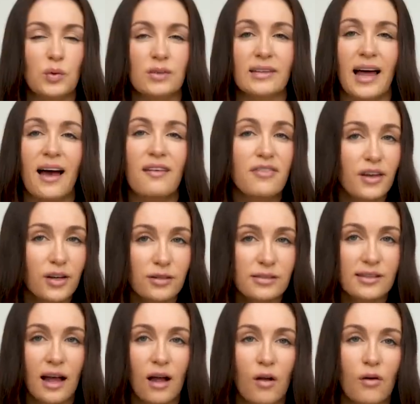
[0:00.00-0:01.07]
laugh at
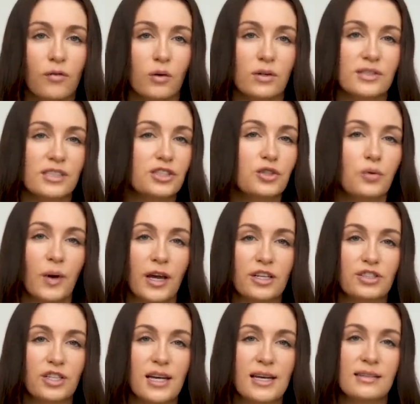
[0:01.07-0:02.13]
yourself or
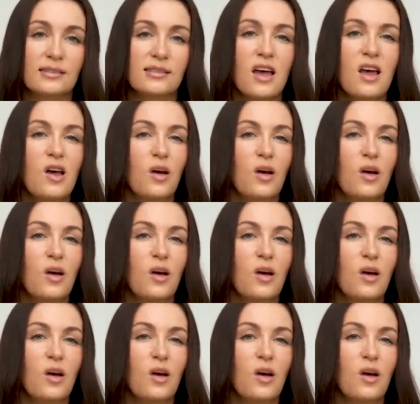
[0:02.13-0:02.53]
situations